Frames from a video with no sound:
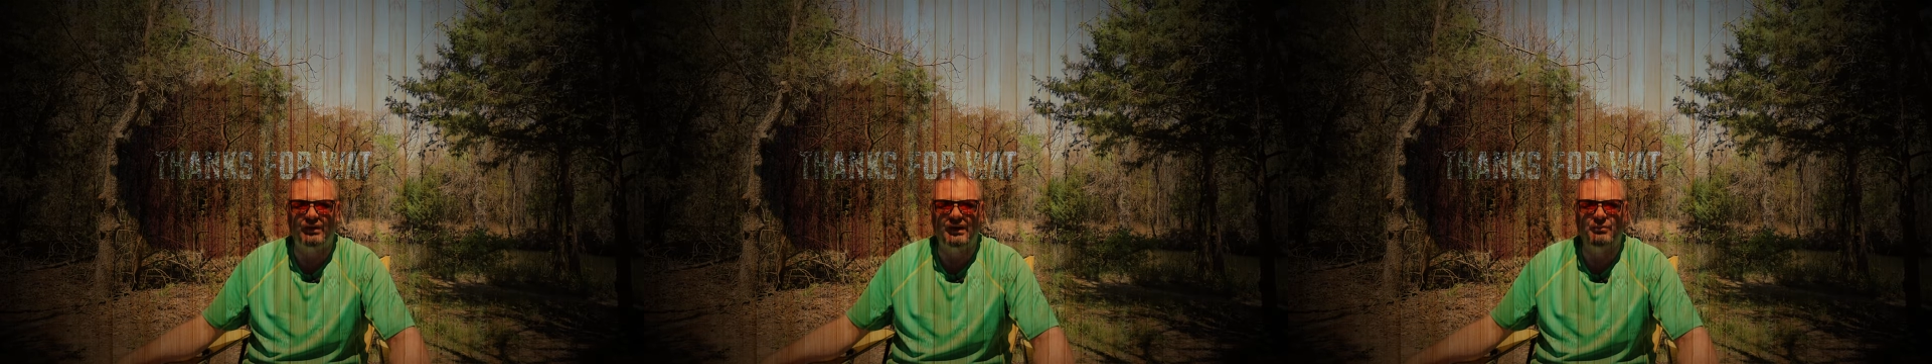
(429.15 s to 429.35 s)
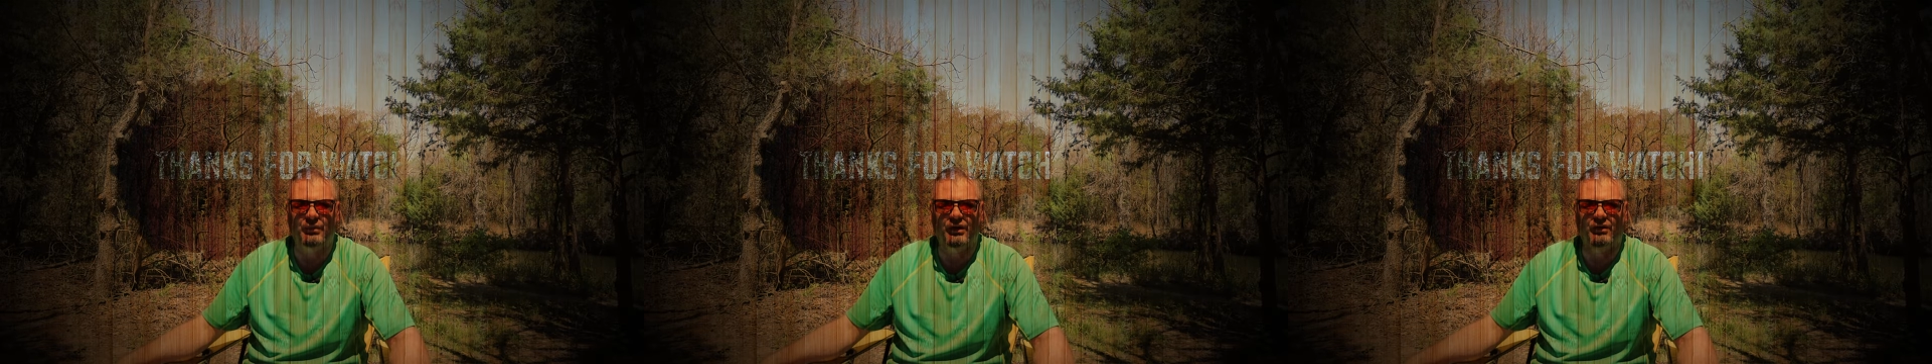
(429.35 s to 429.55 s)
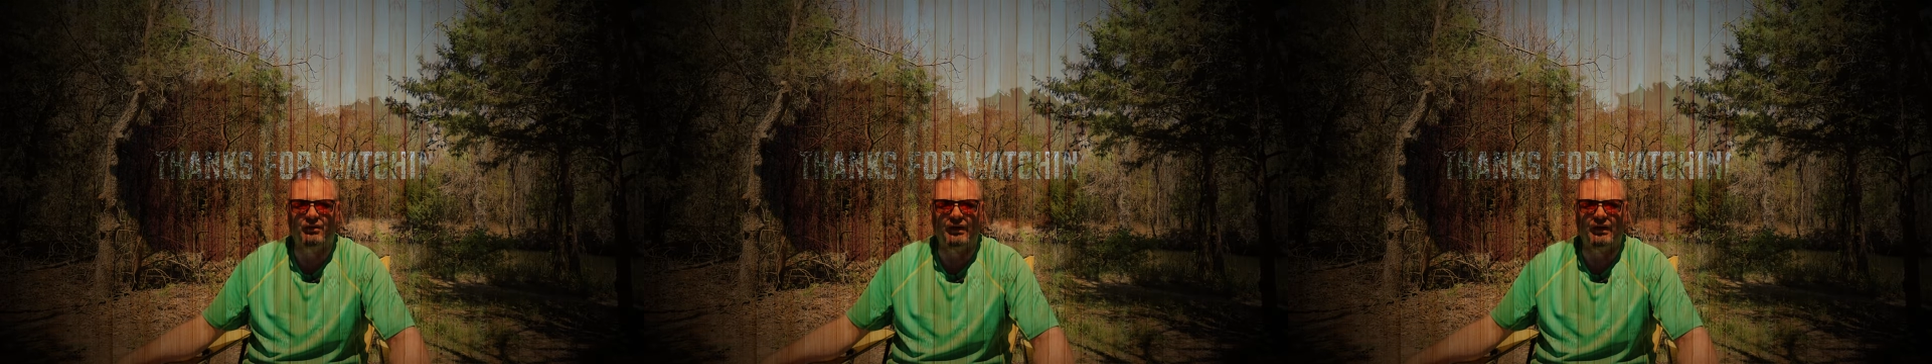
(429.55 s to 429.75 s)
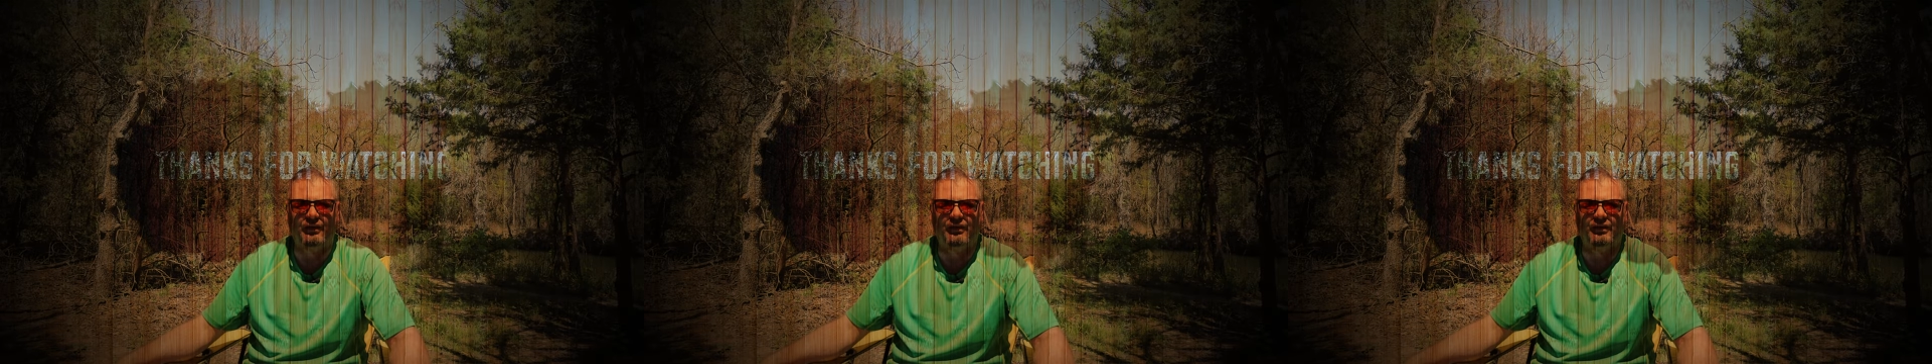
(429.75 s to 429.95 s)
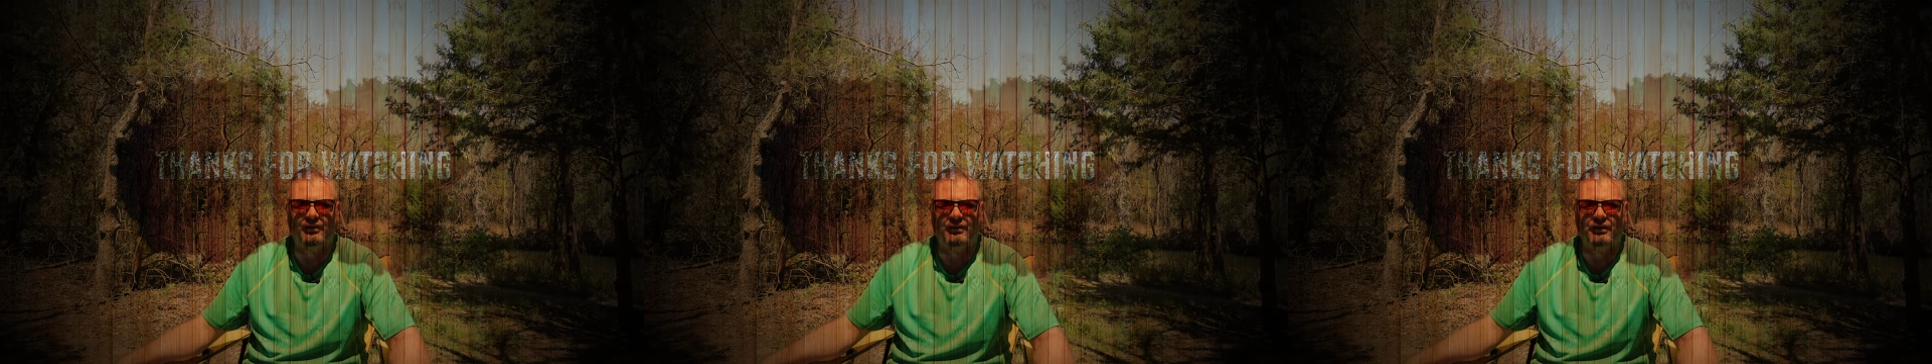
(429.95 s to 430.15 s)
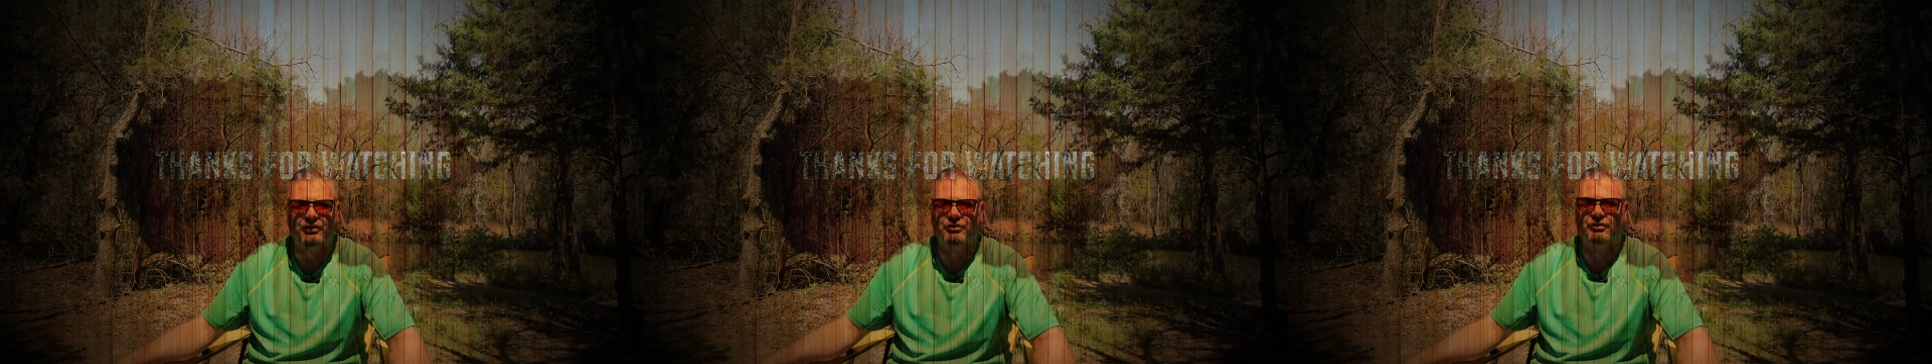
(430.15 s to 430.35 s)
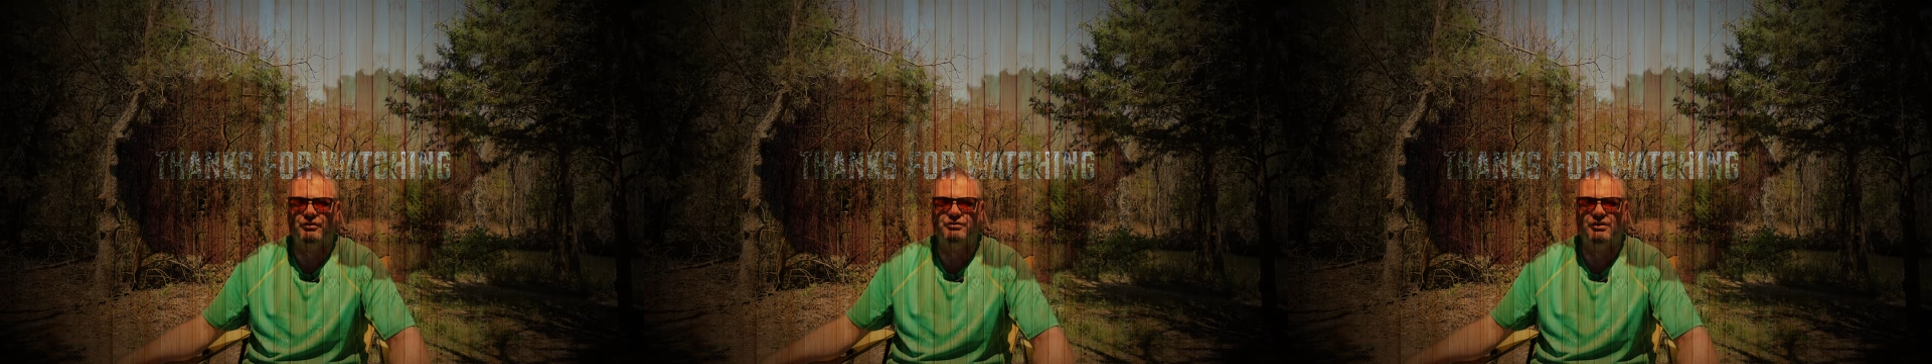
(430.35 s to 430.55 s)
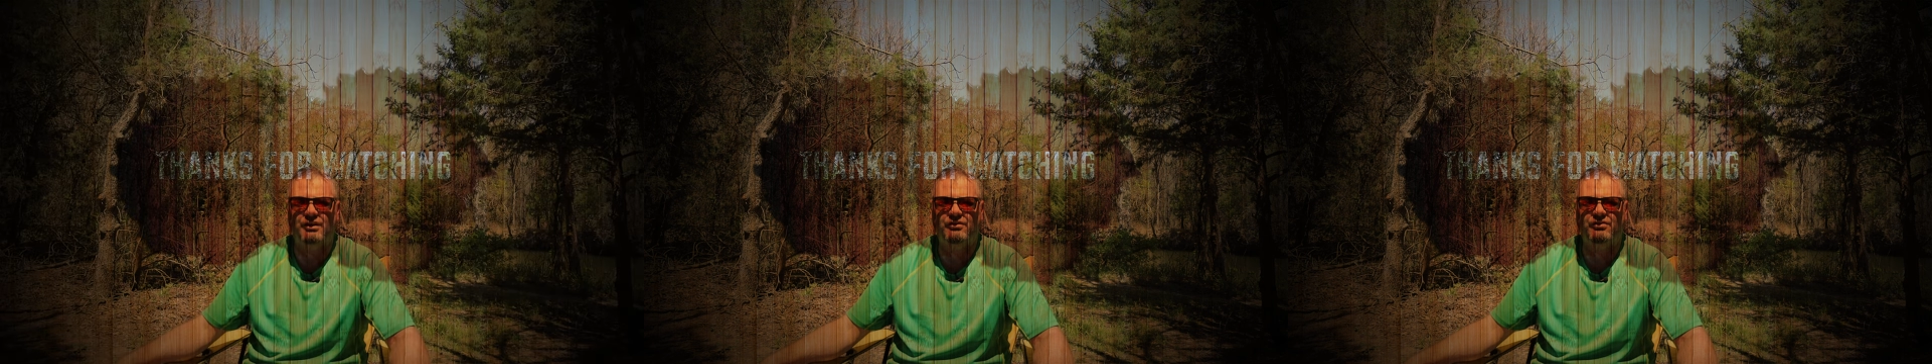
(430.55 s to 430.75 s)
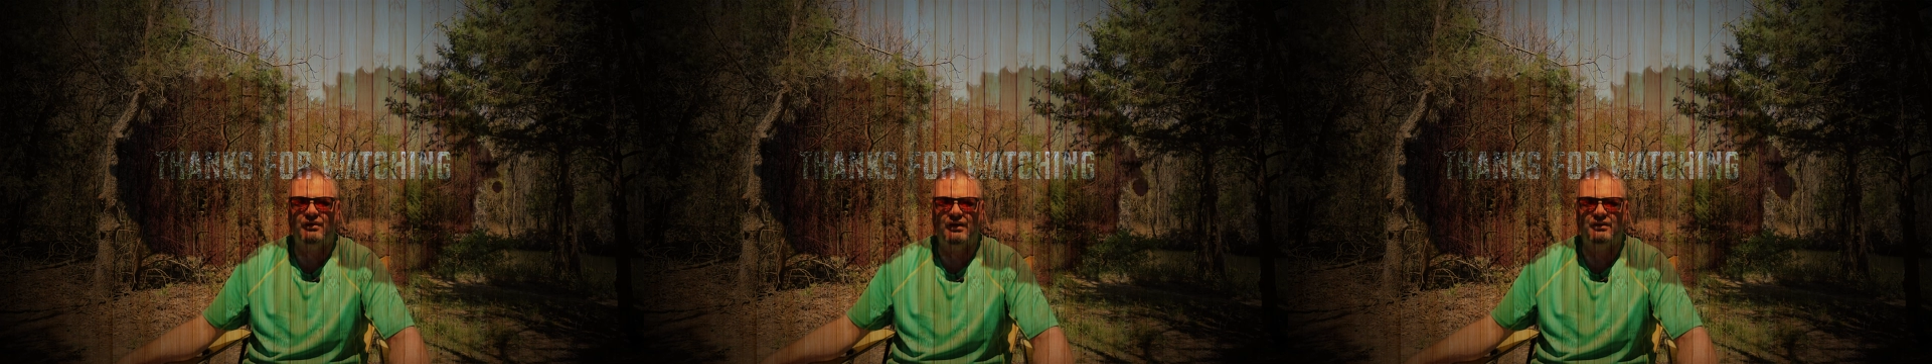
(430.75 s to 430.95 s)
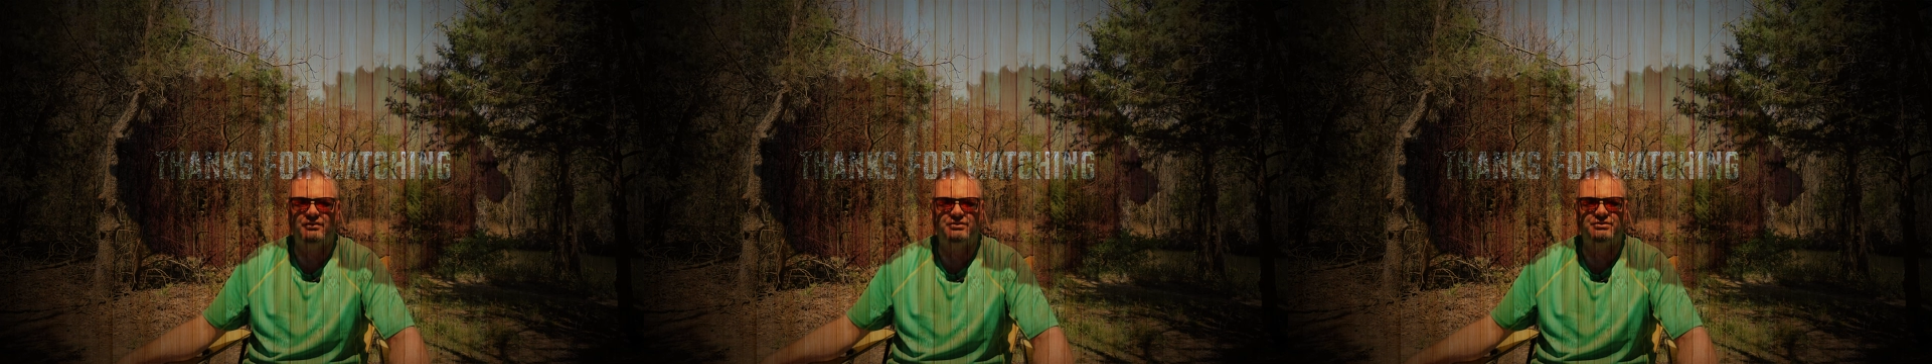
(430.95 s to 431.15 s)
email and get your address
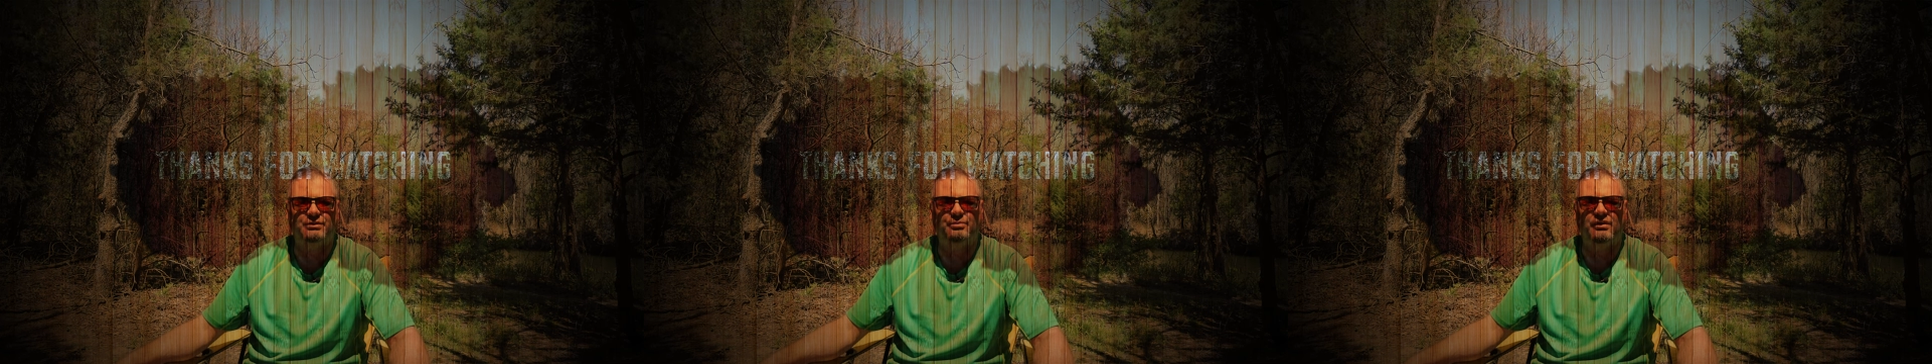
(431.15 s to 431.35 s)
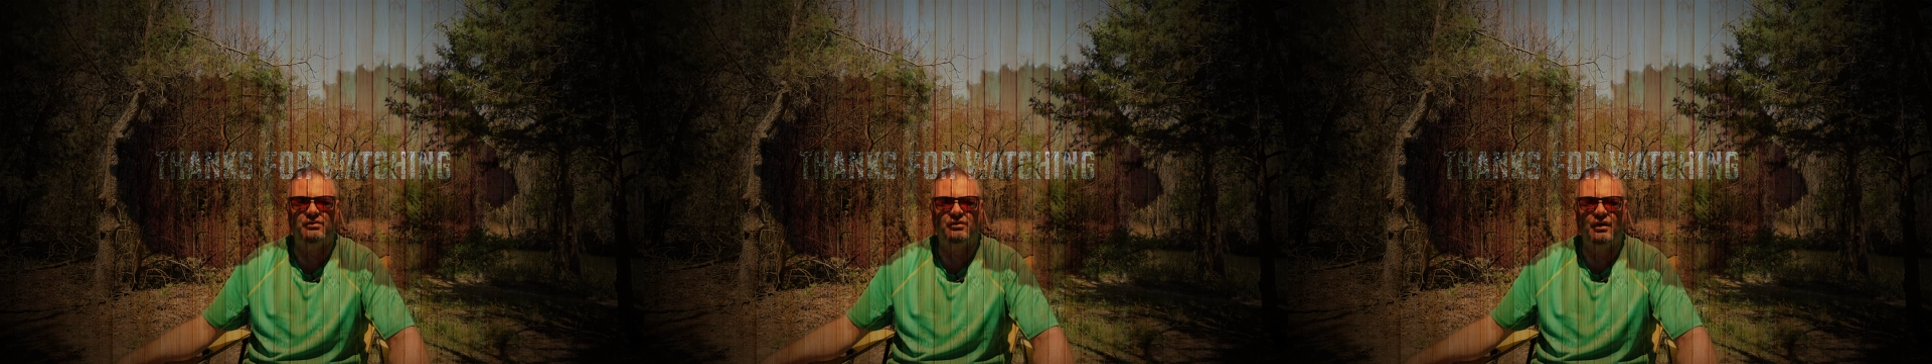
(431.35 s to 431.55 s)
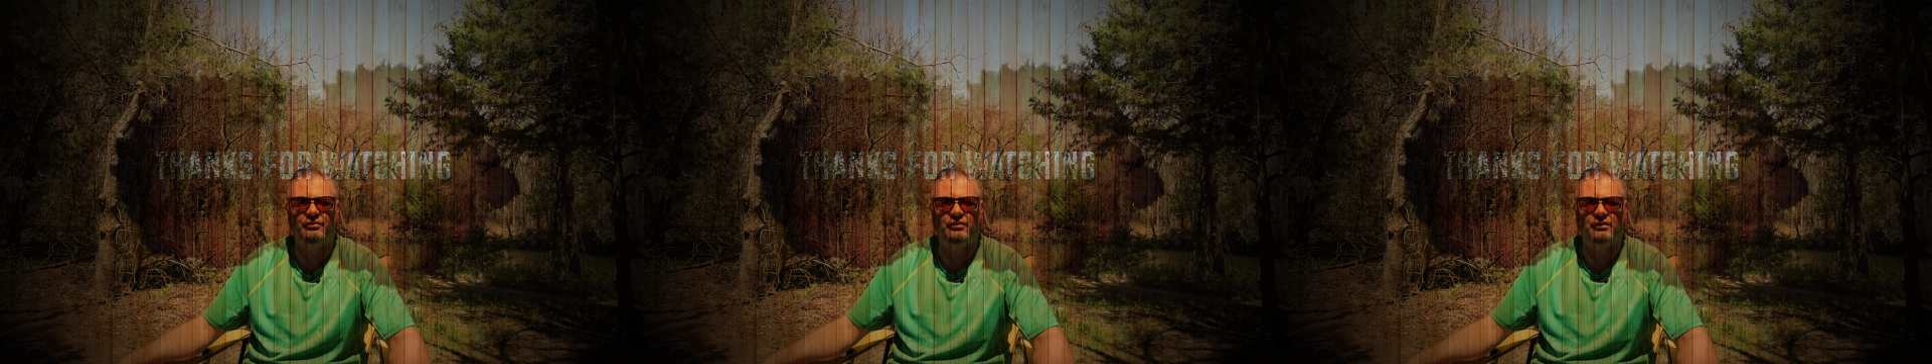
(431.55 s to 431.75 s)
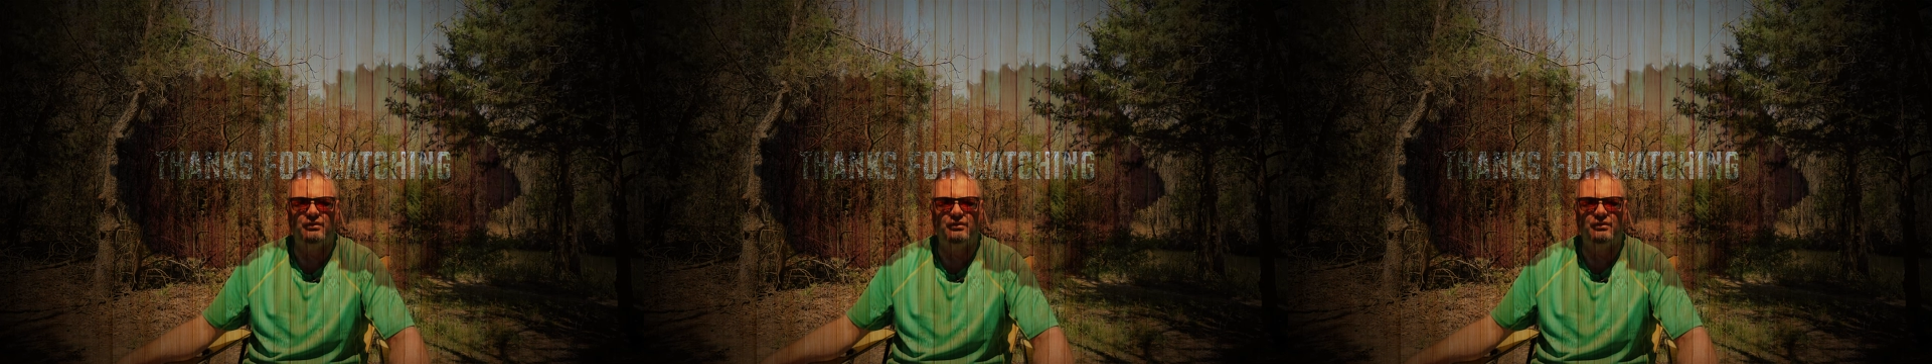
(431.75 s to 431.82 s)
and ship these off to